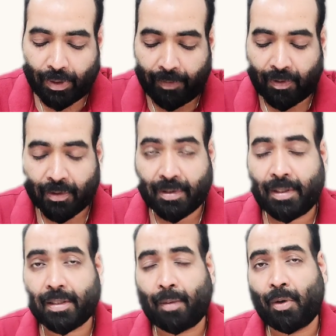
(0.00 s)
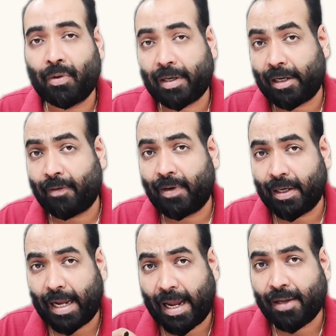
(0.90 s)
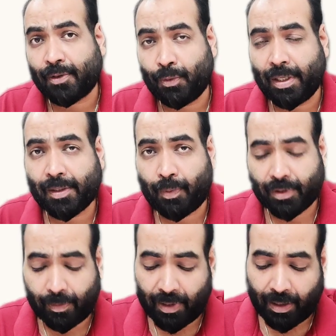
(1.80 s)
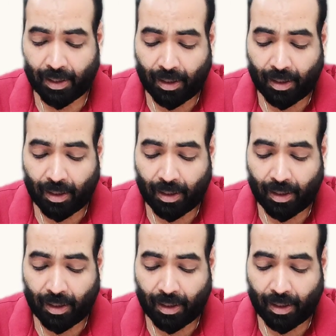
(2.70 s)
He wants this amount recovered as soon as possible,